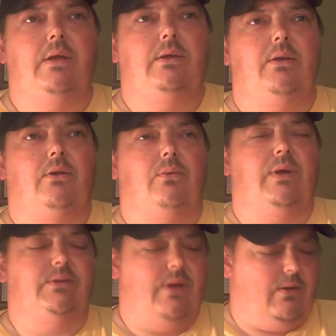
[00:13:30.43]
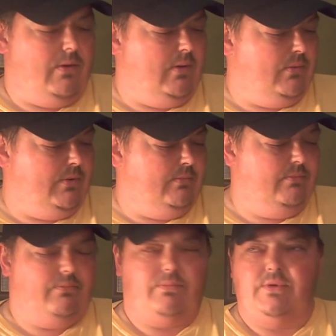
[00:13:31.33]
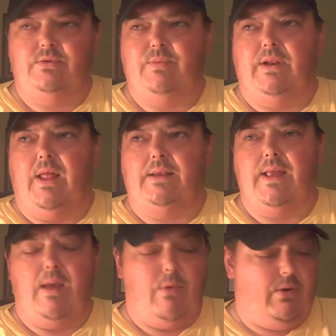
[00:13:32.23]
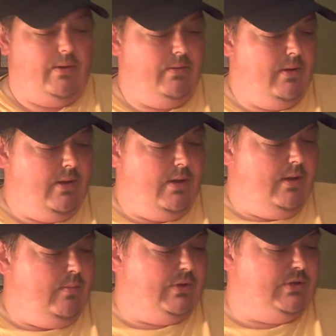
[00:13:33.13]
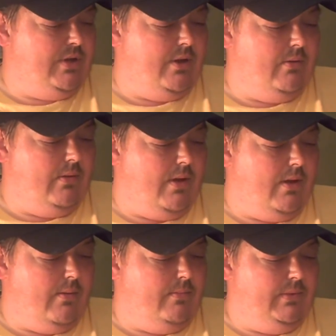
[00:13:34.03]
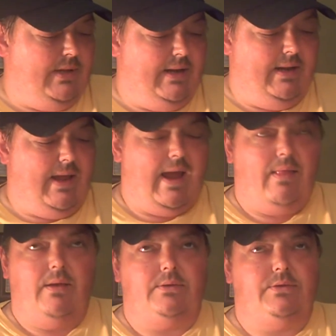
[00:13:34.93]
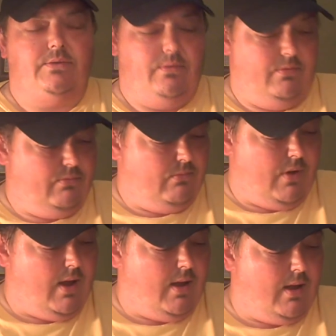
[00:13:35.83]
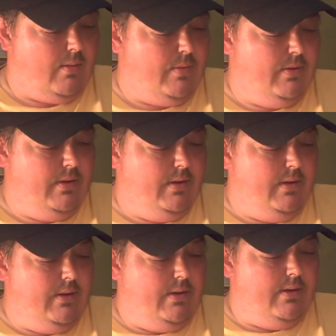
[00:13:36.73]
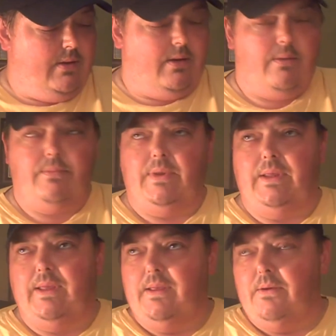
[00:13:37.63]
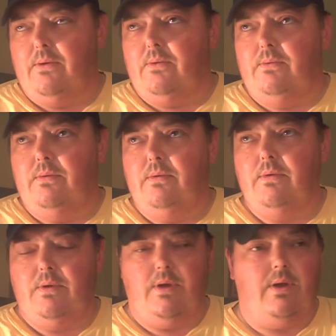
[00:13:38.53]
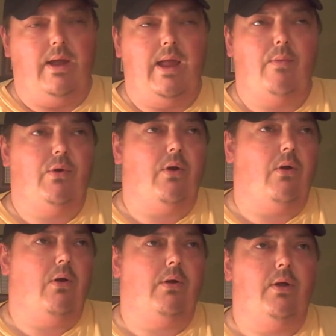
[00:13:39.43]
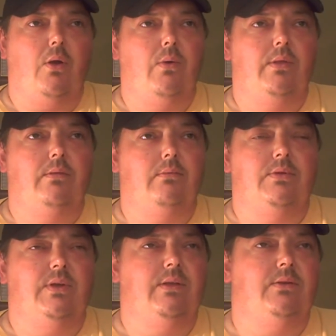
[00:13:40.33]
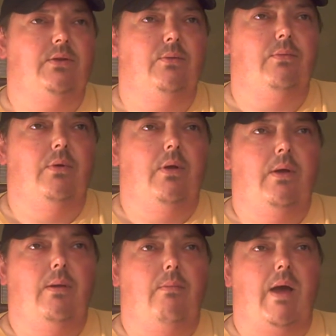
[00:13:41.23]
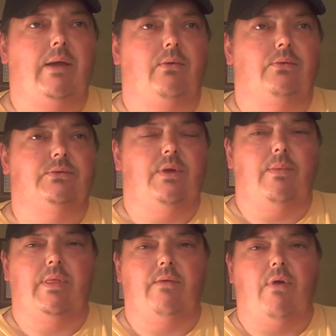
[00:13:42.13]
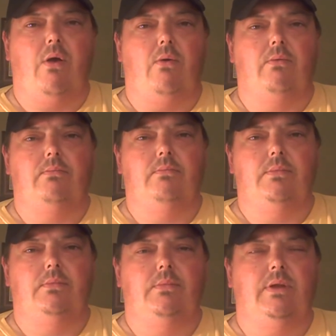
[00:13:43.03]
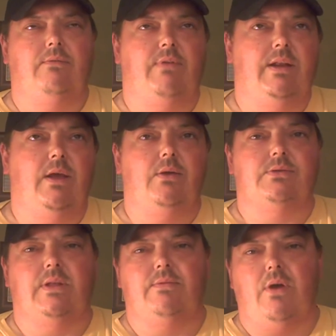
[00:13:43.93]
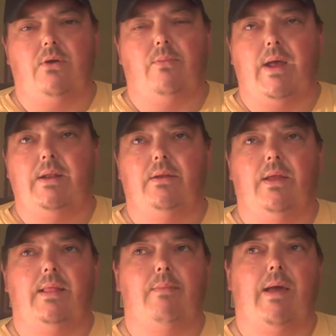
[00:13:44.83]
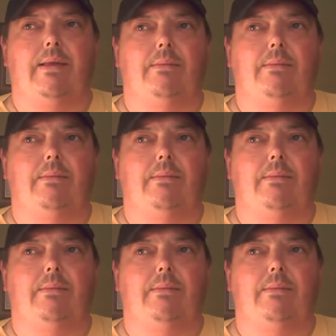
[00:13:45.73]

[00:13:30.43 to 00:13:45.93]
in a week. So I don't want to spend a lot of time on it. But Lenny, Alex, Rob, Gil, Hamilcar, and Cohen, see the two Michaels. I mean, they've all done videos, and they've talked about here lately about